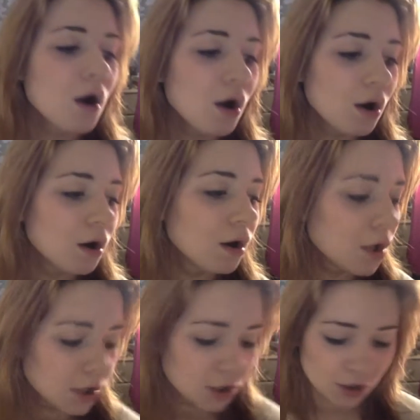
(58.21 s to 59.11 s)
or
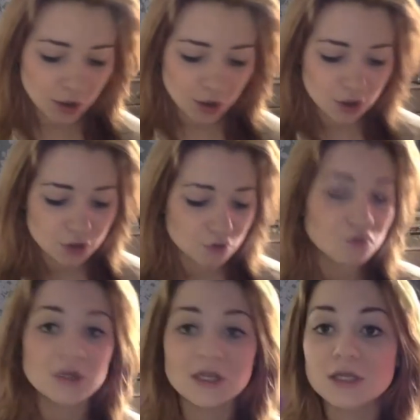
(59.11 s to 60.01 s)
you can
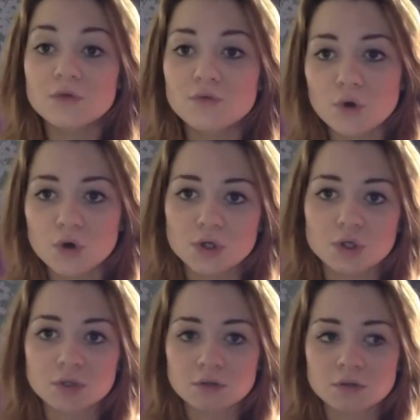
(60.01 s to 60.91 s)
create your
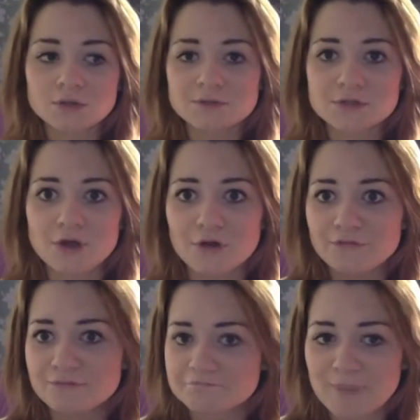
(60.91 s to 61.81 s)
own sort of
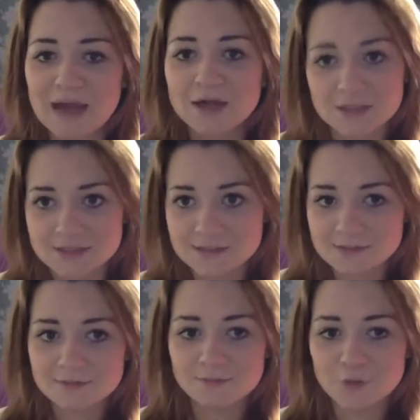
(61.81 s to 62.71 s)

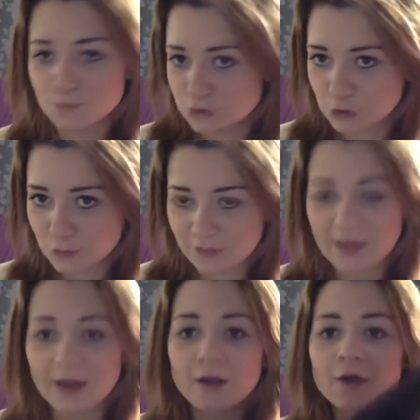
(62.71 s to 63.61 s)
backless boob tube
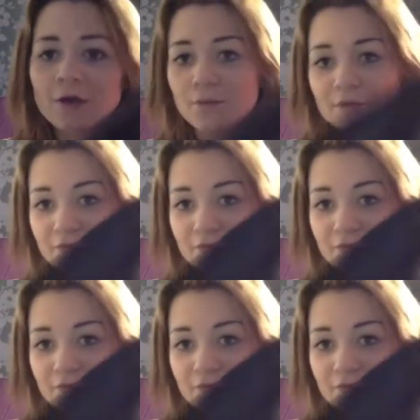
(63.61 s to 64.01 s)
thing with